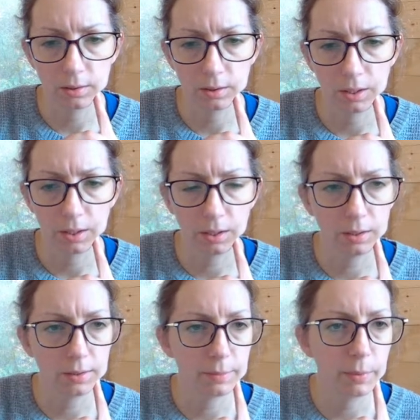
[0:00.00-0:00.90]
I think
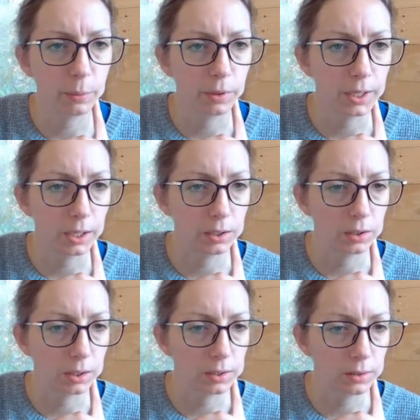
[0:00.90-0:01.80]
this is MIllwork
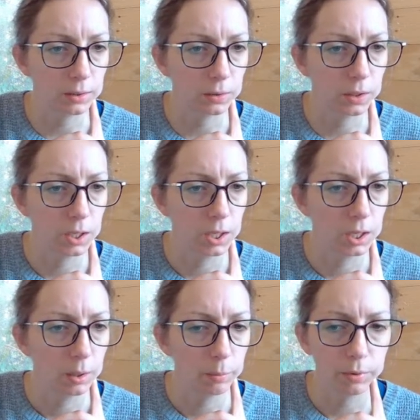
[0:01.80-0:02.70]
actually, so
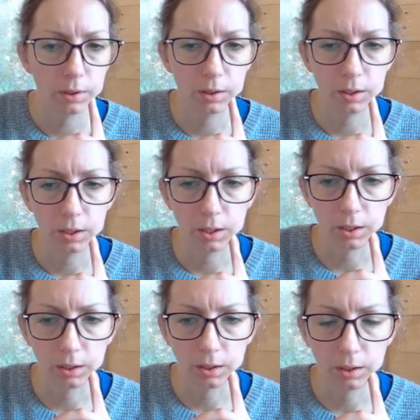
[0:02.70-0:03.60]
put it on
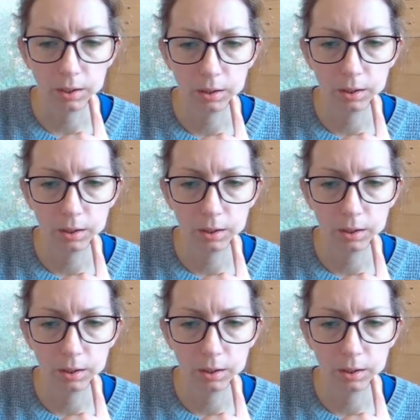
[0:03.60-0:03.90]
there.